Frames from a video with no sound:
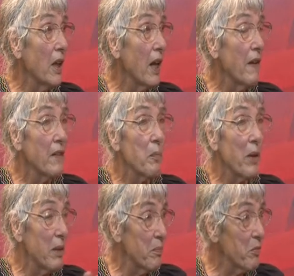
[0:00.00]
and the
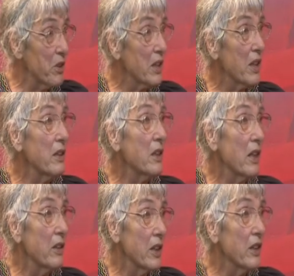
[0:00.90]
paper was sent
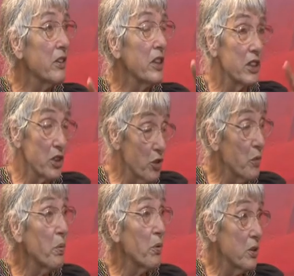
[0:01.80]
out here and it is
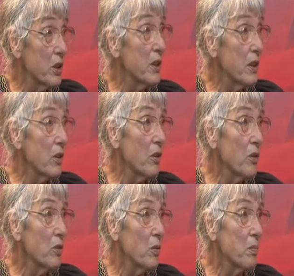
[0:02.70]
reported in the
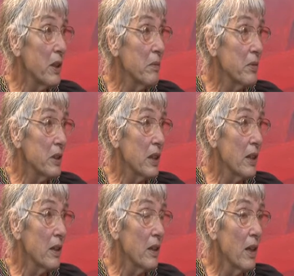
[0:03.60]
local papers
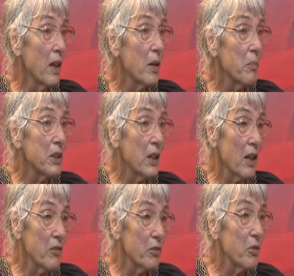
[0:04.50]
here. Mm. But
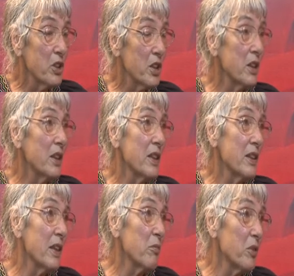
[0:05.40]
unfortunately,
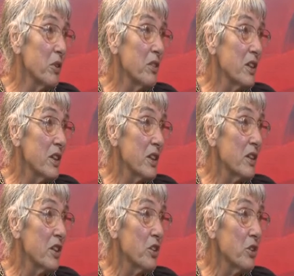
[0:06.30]
there were only six
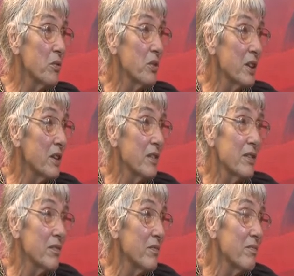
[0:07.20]
issues and
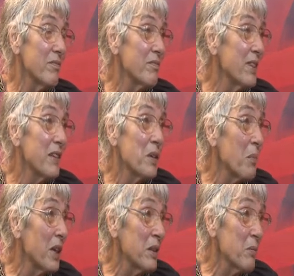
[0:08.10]
and the
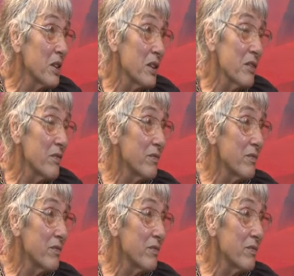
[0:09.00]
money must have